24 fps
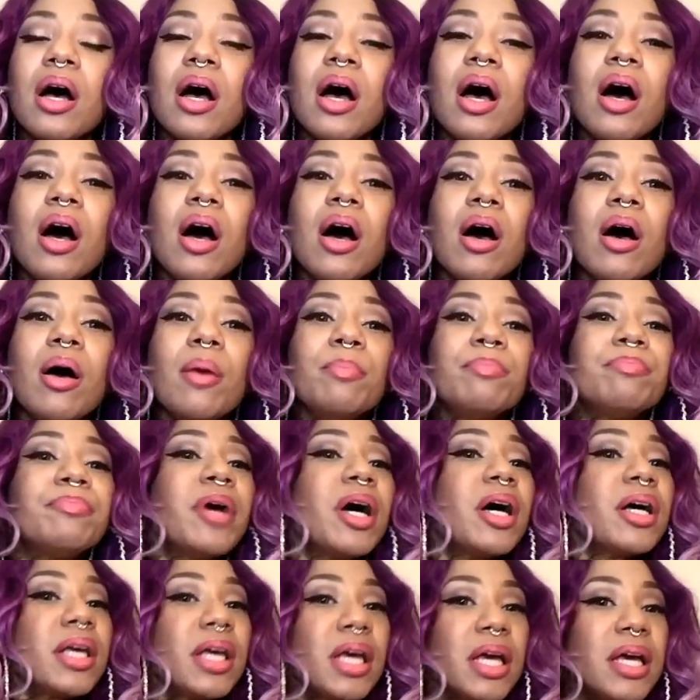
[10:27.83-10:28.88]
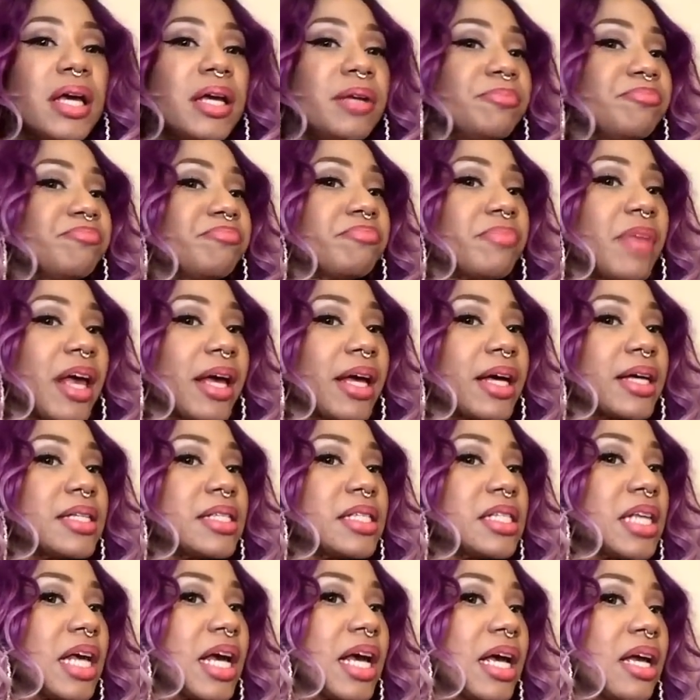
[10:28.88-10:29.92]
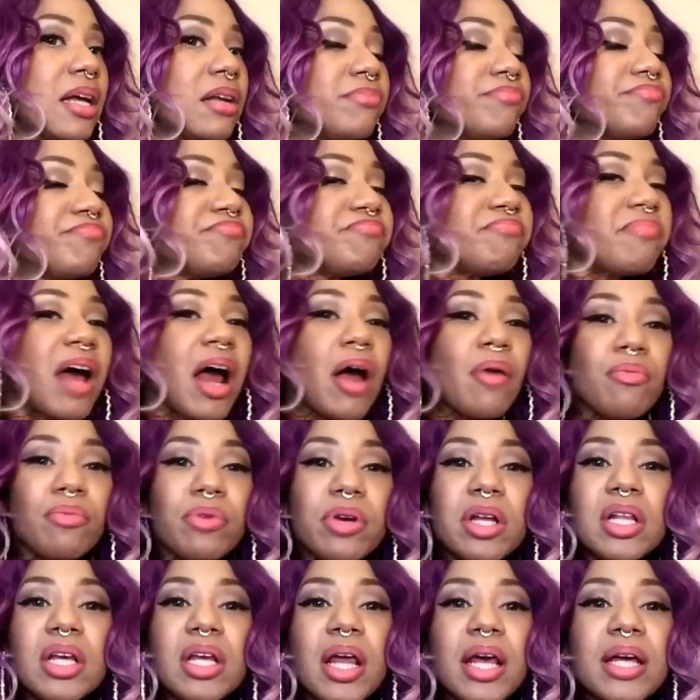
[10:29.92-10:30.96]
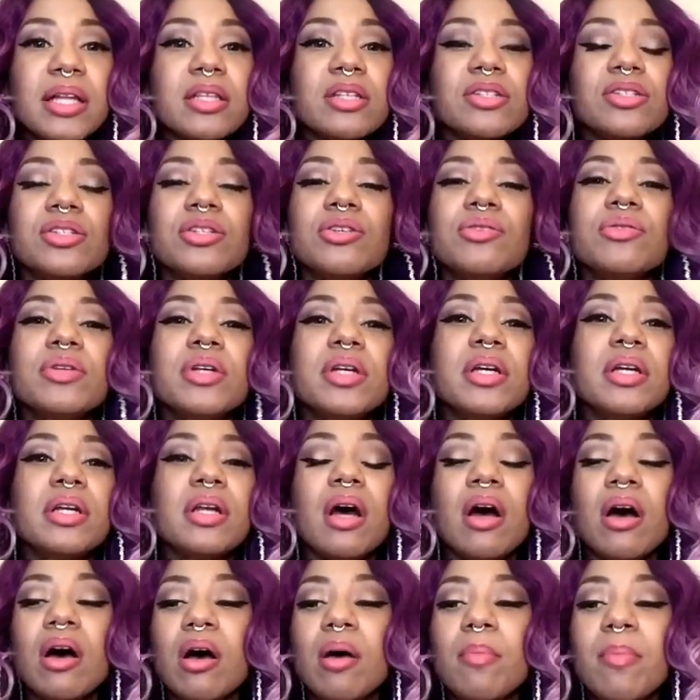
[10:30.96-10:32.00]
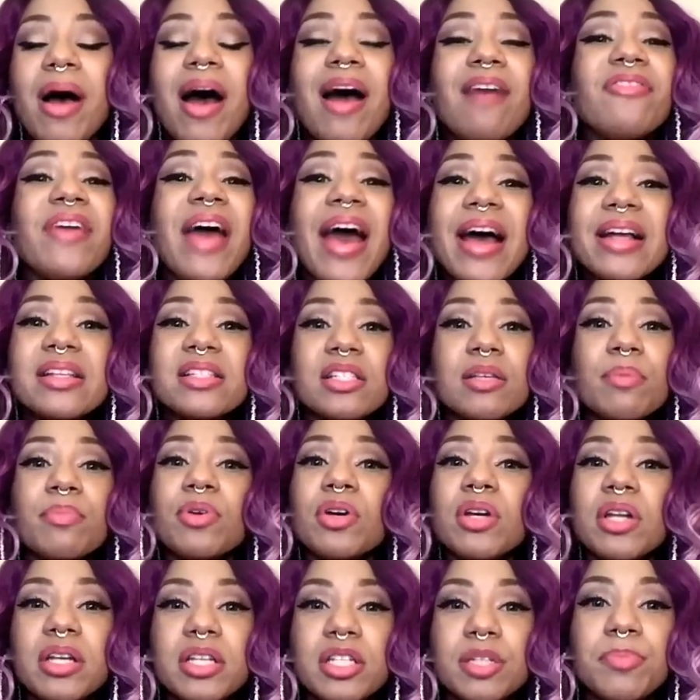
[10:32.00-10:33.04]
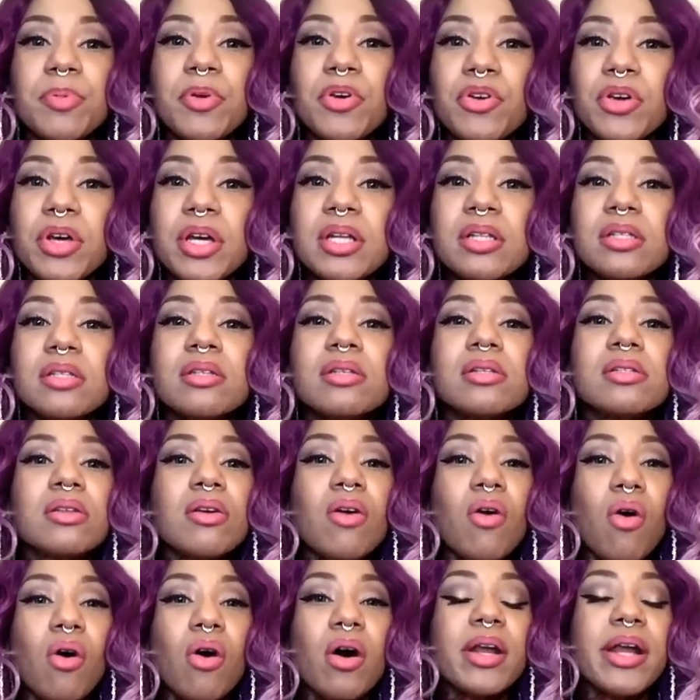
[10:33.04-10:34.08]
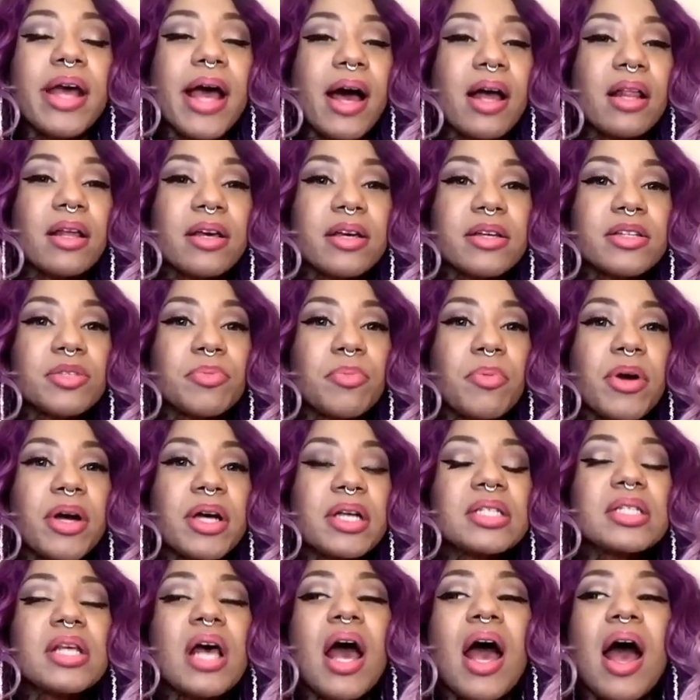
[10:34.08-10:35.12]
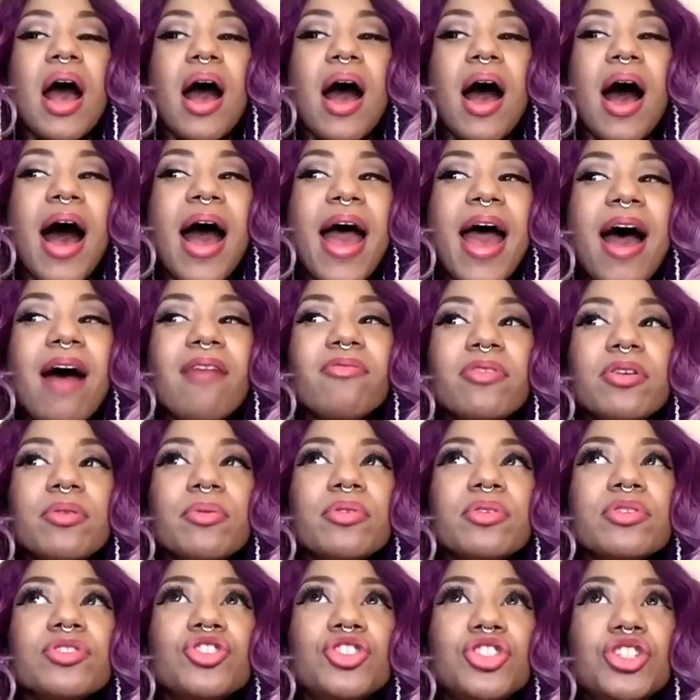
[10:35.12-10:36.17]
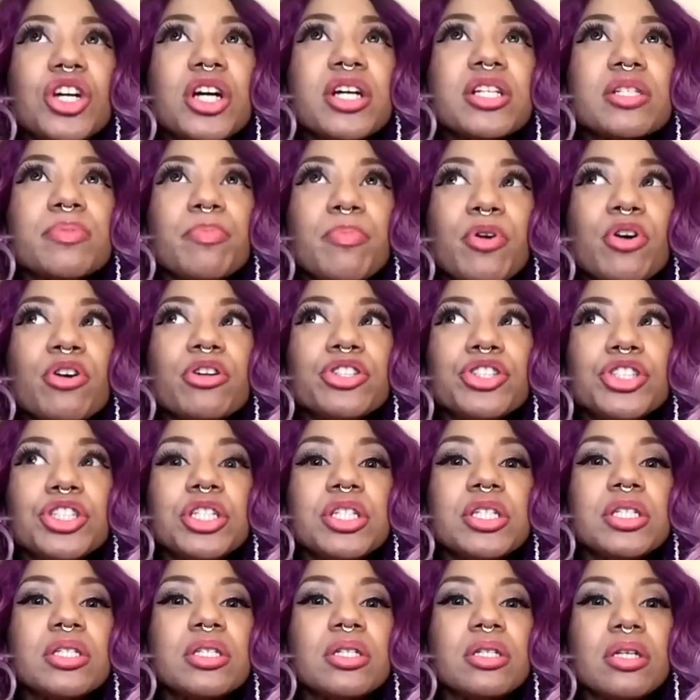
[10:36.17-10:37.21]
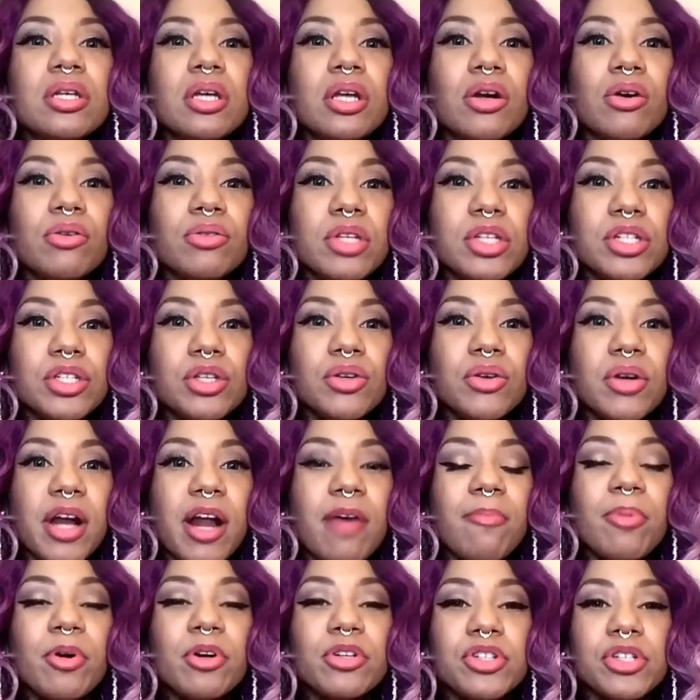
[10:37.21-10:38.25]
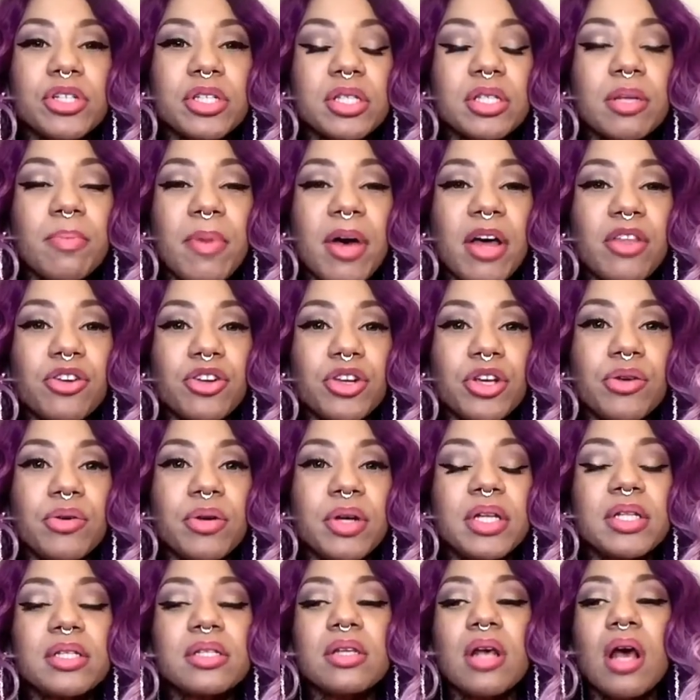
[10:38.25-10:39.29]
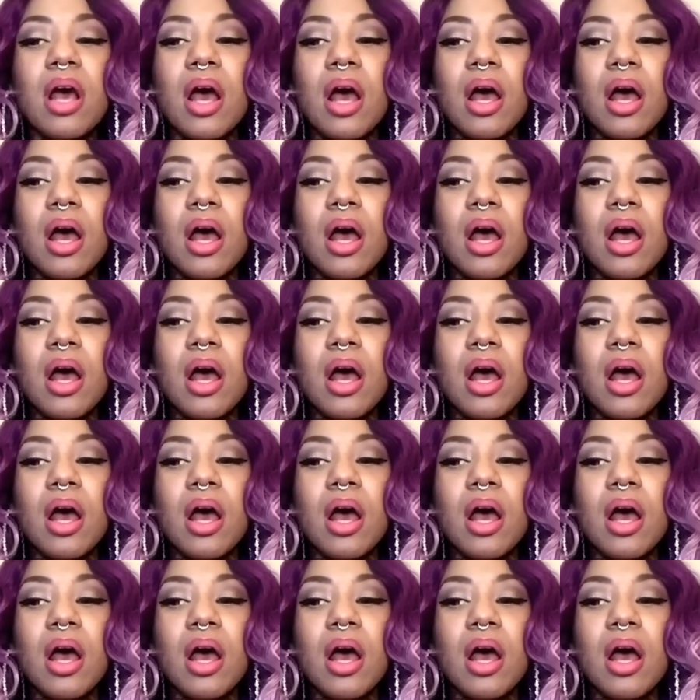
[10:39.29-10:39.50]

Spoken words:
Again, like I said, I really like this unit. I've had some good experiences on AliExpress. I haven't just purchased, you know, this unit. I purchased some other units.